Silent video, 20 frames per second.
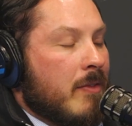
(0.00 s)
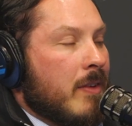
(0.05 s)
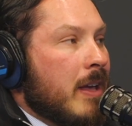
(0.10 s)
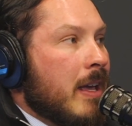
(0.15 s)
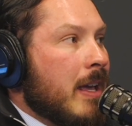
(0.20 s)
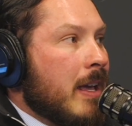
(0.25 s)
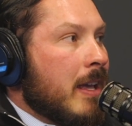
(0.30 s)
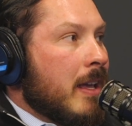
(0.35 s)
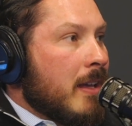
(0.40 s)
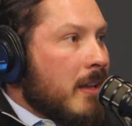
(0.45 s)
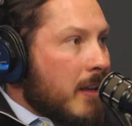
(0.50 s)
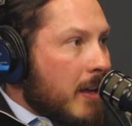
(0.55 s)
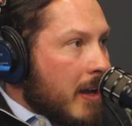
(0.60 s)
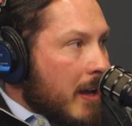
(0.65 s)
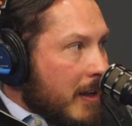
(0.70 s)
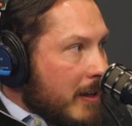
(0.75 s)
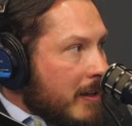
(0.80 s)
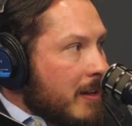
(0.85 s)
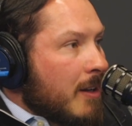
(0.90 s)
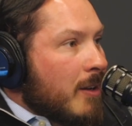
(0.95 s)
the
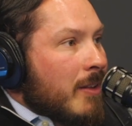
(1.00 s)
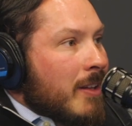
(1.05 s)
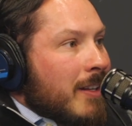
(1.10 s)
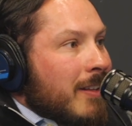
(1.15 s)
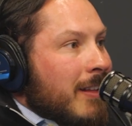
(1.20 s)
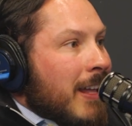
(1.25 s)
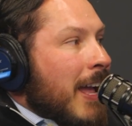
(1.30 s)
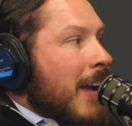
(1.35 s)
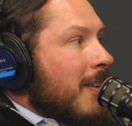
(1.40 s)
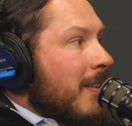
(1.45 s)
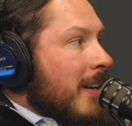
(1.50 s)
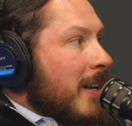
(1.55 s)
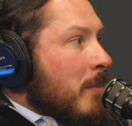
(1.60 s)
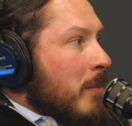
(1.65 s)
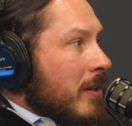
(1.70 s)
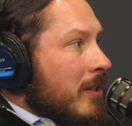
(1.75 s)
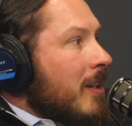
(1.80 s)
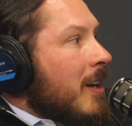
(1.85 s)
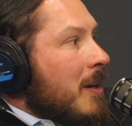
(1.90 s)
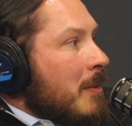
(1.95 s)
acronym
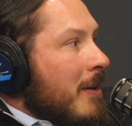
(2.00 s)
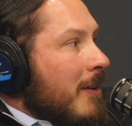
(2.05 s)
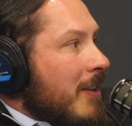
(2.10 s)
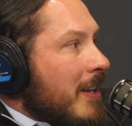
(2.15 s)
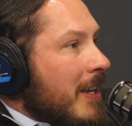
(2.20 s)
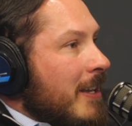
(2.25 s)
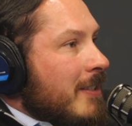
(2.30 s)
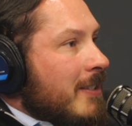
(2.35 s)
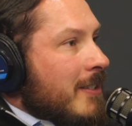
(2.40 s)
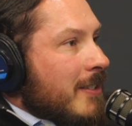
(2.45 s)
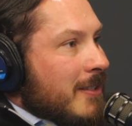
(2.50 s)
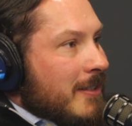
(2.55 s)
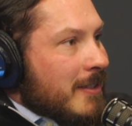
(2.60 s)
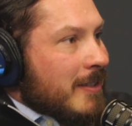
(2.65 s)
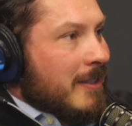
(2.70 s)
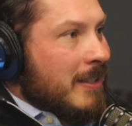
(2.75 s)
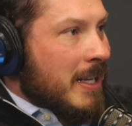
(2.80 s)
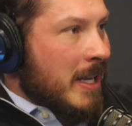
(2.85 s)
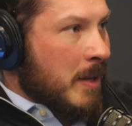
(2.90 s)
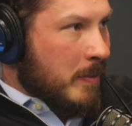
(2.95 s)
we were talking about, KISS.
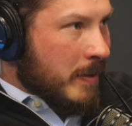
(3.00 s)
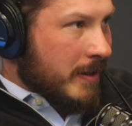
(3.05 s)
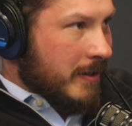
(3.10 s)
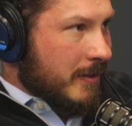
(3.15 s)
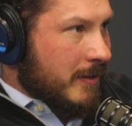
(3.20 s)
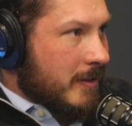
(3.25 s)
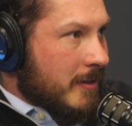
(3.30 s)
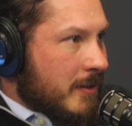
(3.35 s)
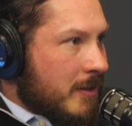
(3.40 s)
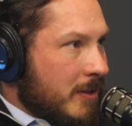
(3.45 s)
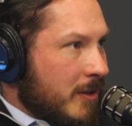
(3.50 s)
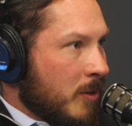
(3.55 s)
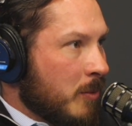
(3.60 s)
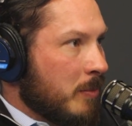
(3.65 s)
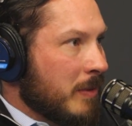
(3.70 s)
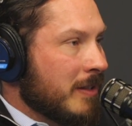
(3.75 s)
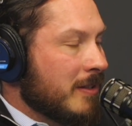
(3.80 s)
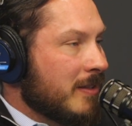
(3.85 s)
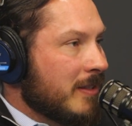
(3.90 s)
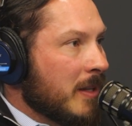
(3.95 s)
Keep it
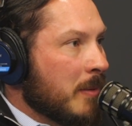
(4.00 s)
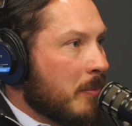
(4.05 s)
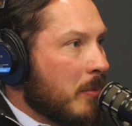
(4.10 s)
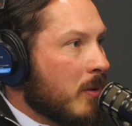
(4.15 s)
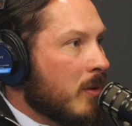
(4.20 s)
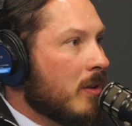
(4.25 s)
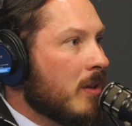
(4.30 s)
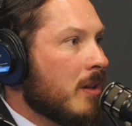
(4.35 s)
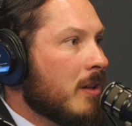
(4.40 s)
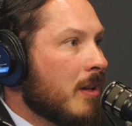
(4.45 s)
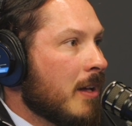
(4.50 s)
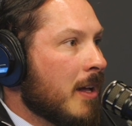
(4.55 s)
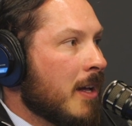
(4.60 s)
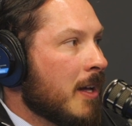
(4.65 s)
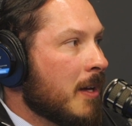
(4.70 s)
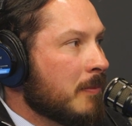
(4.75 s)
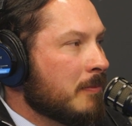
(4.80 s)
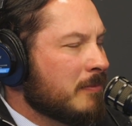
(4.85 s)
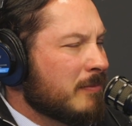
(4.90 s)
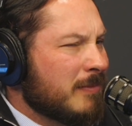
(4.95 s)
stupid, simple.
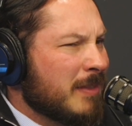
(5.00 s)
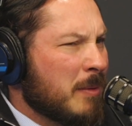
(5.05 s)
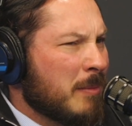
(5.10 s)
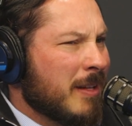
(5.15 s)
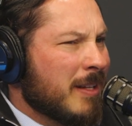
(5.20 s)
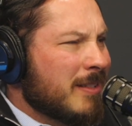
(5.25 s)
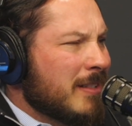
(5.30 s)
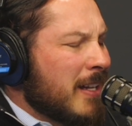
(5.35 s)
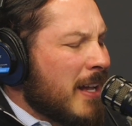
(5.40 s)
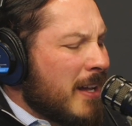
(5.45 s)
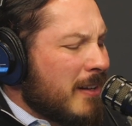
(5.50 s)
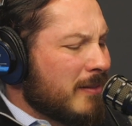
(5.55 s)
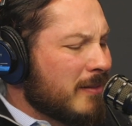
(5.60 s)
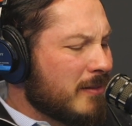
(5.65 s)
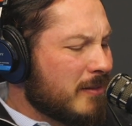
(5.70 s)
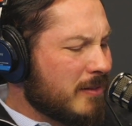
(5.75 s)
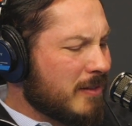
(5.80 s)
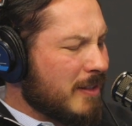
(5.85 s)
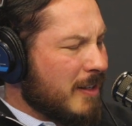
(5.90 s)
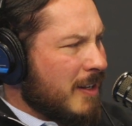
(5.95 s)
Maybe that's not
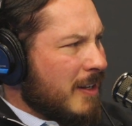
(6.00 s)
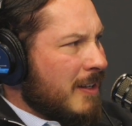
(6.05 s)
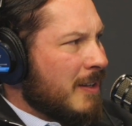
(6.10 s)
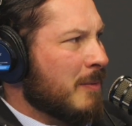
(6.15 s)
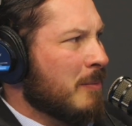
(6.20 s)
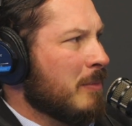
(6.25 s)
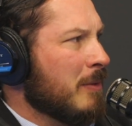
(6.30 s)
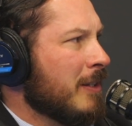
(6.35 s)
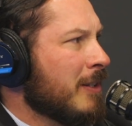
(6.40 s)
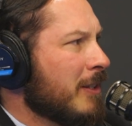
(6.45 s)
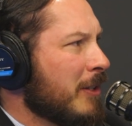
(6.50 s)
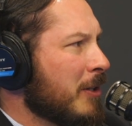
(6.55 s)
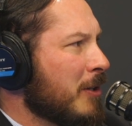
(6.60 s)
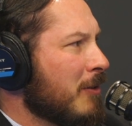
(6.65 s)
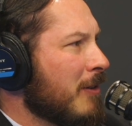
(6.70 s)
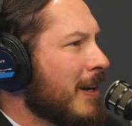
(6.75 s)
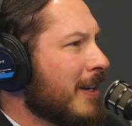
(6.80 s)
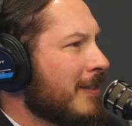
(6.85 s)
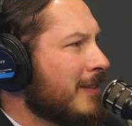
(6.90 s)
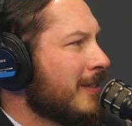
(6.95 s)
politically
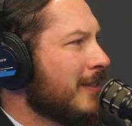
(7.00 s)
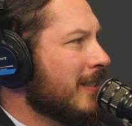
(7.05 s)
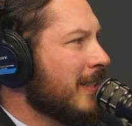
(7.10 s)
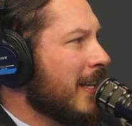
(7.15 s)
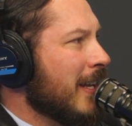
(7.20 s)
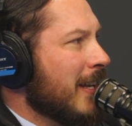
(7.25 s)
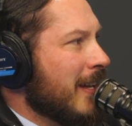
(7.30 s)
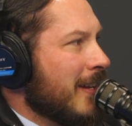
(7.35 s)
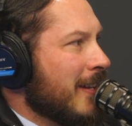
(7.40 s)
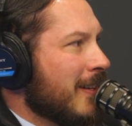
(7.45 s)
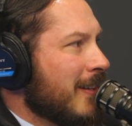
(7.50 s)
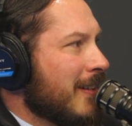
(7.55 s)
correct today. Yeah.